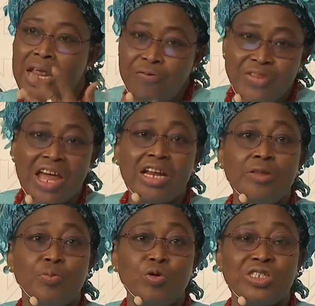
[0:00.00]
And
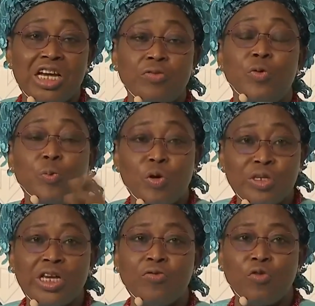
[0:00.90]
if there is
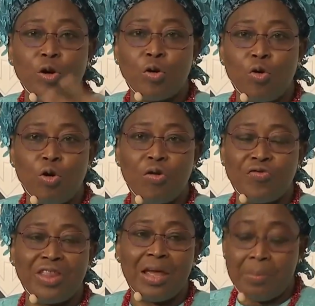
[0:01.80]
project for
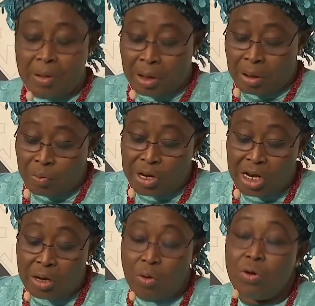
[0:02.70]
all of
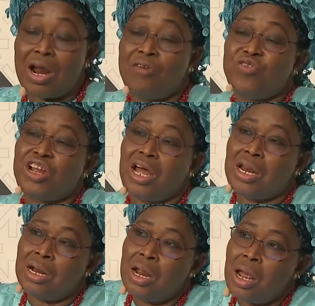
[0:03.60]
them, we need all
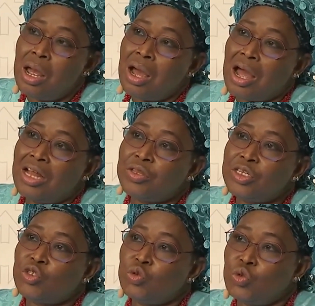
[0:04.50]
African
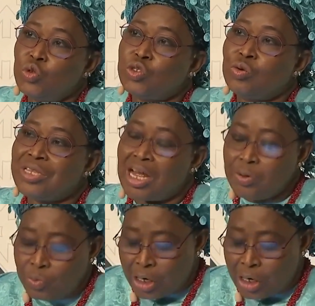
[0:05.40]
country to do so.